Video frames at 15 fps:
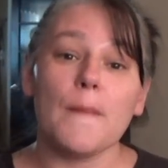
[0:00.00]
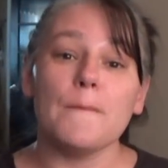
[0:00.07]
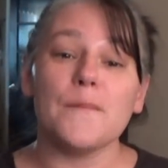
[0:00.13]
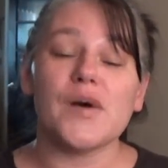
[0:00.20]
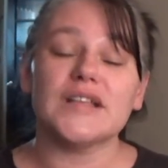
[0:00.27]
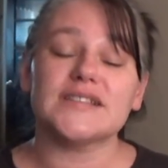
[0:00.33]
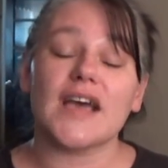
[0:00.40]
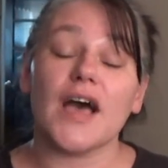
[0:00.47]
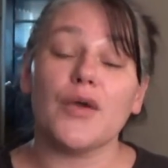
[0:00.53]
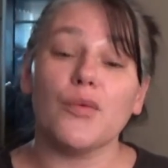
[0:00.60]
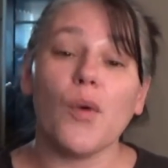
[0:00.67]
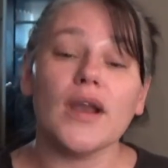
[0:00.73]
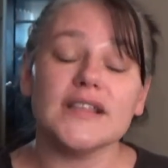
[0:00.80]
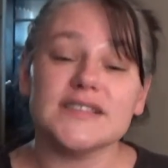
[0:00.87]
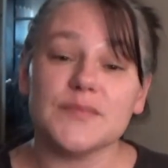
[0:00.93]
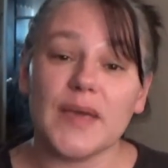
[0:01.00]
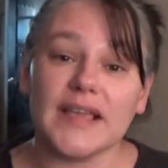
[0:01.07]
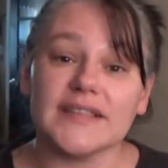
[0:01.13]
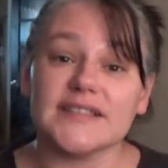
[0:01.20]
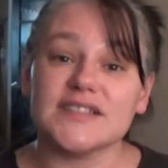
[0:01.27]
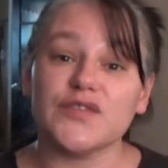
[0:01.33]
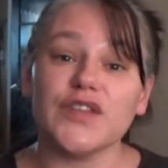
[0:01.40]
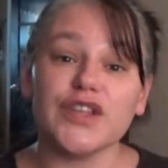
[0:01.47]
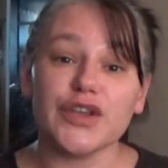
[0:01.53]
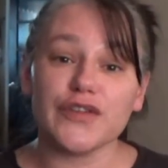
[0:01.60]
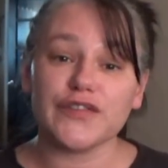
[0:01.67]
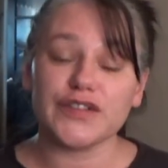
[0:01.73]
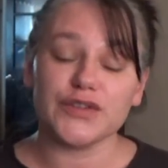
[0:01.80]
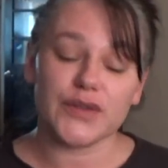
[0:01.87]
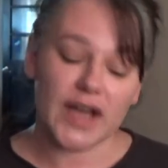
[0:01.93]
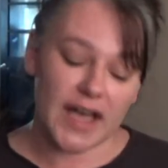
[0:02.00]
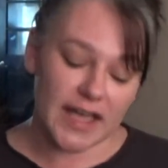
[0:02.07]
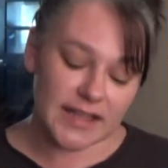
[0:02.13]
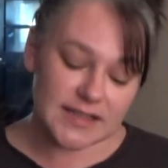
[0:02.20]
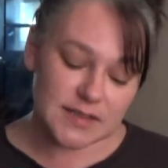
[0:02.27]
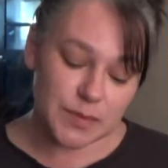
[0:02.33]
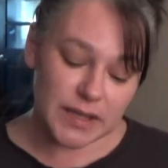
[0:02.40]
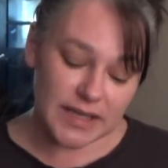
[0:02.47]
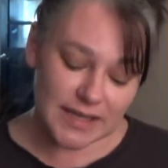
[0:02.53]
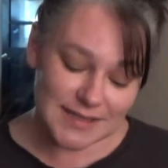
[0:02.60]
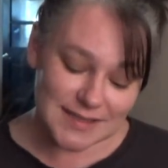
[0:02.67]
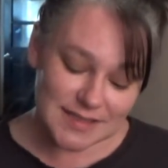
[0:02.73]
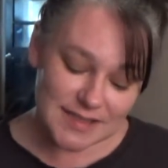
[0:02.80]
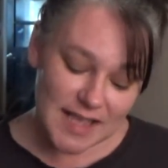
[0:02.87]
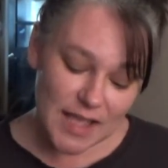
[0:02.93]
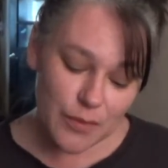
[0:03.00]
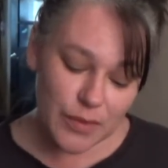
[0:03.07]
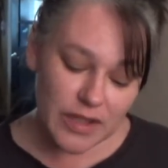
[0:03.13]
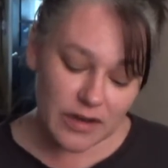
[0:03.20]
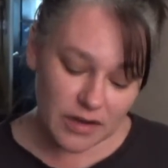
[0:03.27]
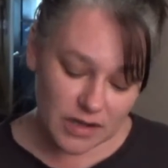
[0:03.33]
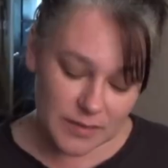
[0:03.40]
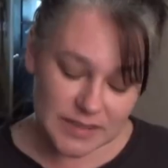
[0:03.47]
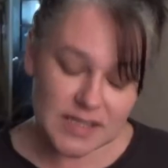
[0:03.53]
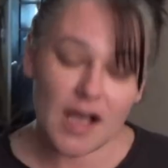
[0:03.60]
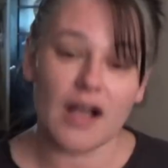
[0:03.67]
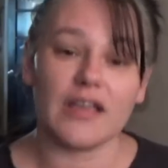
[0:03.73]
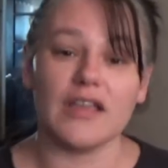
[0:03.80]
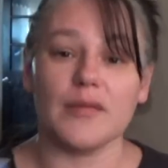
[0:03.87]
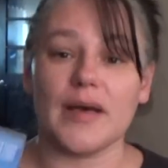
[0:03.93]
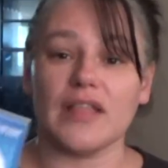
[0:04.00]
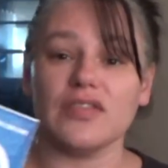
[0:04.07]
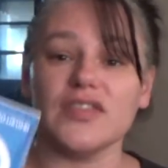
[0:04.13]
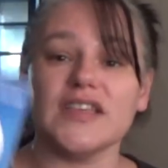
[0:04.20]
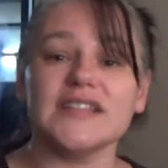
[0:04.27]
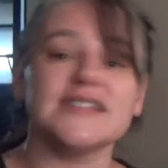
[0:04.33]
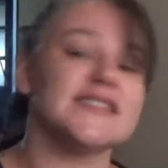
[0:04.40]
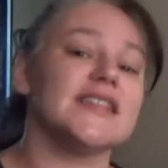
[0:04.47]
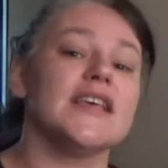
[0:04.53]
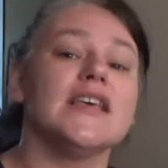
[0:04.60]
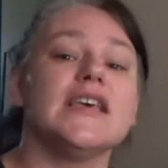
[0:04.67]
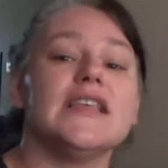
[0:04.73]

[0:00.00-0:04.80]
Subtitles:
But I wanted to make this video for you guys because today we are going to be talking about this.